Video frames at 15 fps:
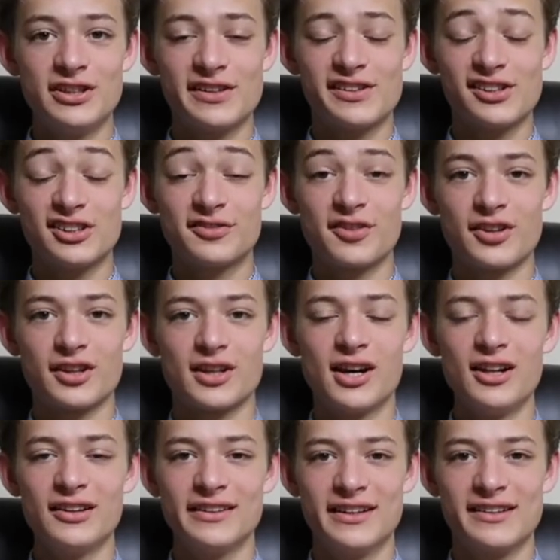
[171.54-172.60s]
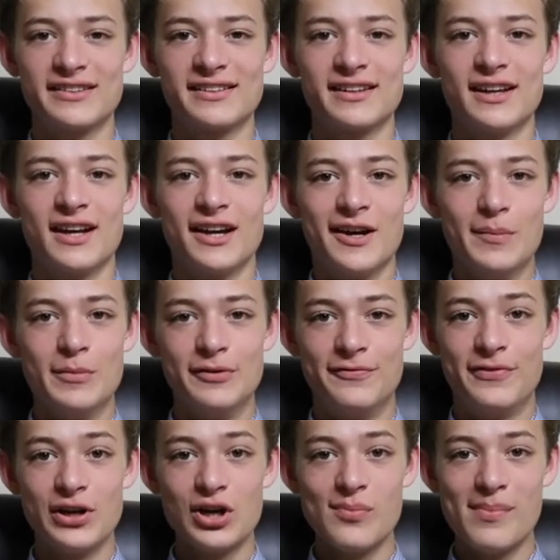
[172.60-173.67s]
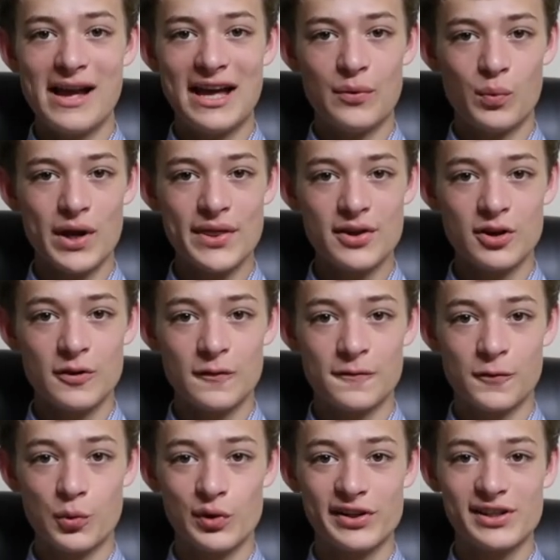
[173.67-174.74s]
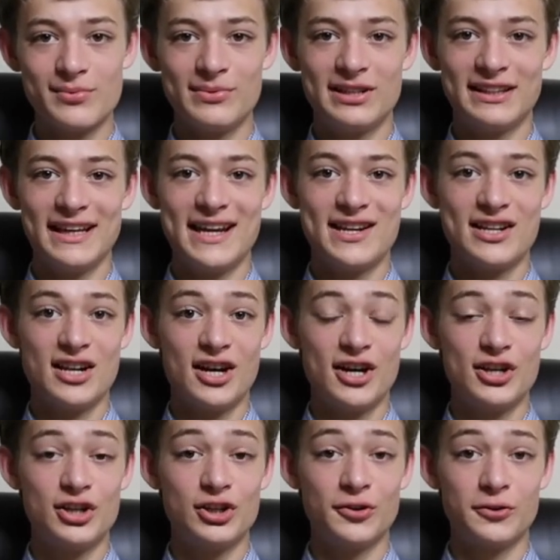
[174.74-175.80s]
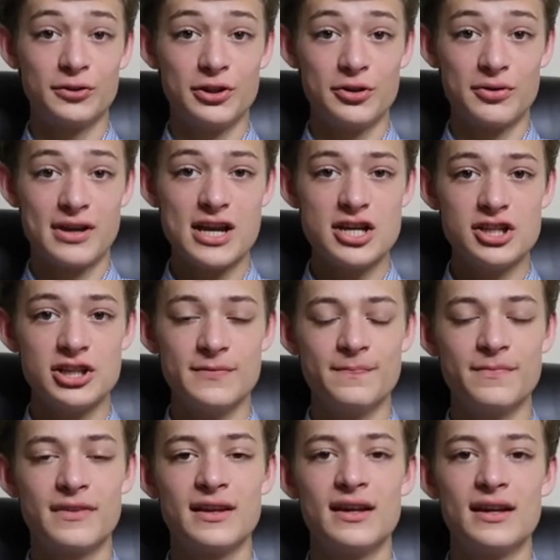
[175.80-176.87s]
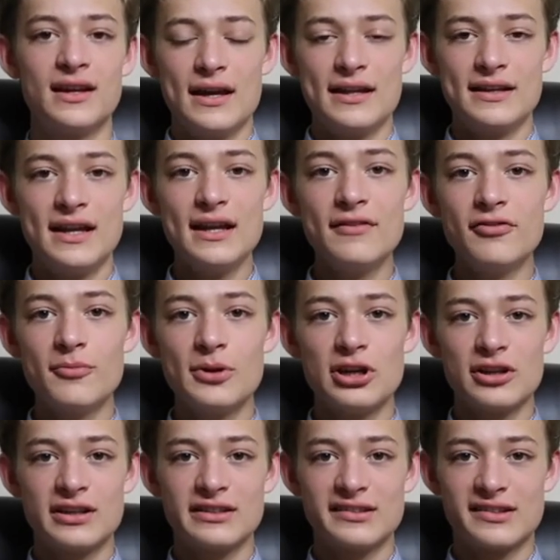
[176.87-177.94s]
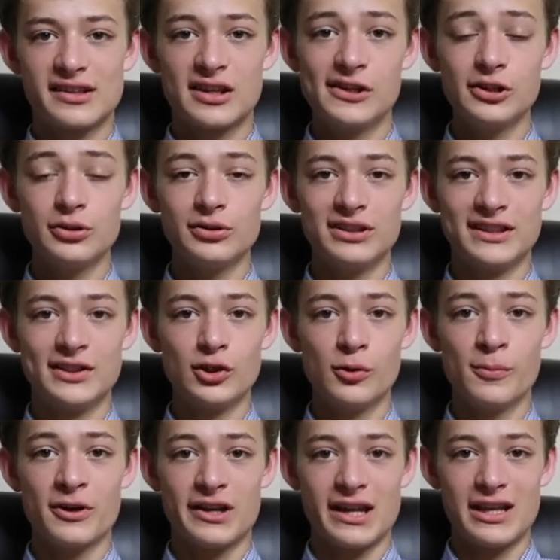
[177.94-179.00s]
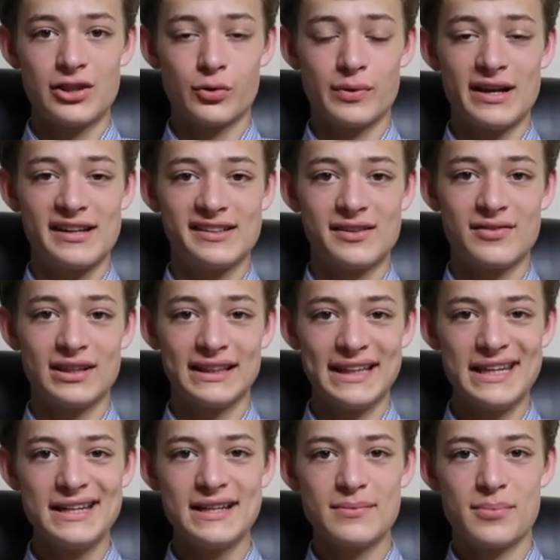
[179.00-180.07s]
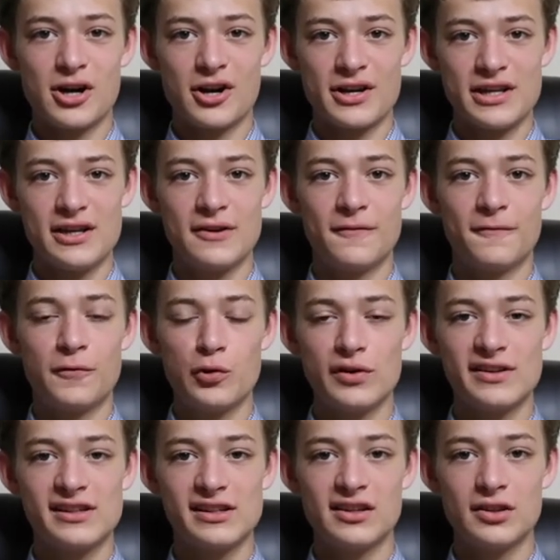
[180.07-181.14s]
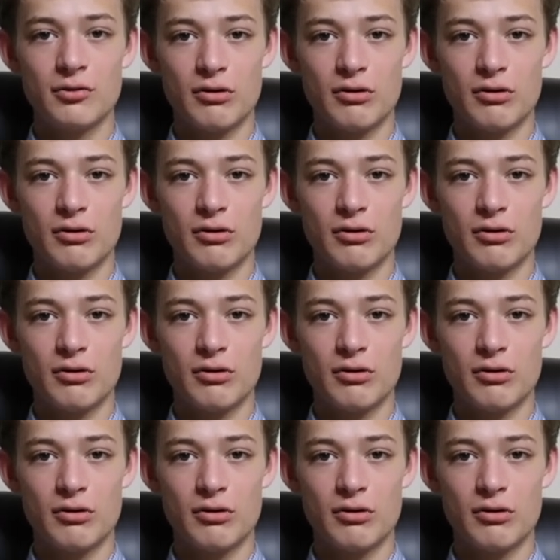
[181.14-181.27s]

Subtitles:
to search for the colonists, but very bad weather forced him to land in an unknown location, and Native Americans killed Gilbert and the rest of the landing party, forcing the